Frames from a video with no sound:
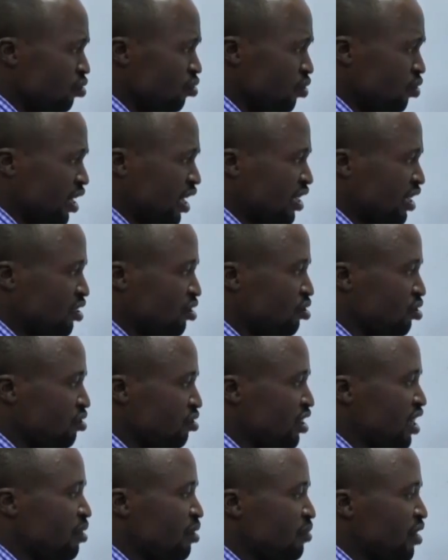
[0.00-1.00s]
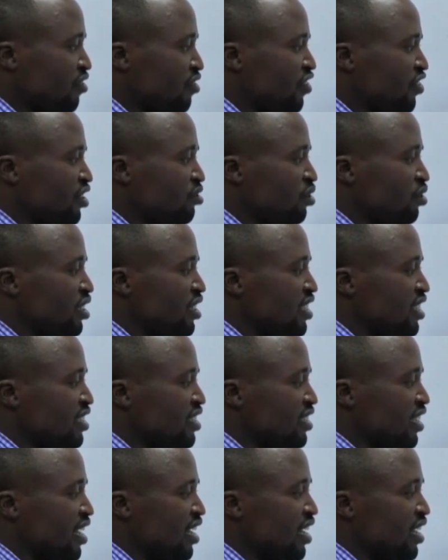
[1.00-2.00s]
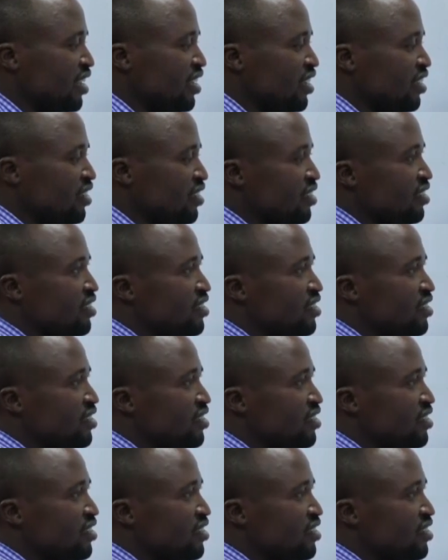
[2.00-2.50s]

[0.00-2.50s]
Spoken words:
we can call them, the first one is R.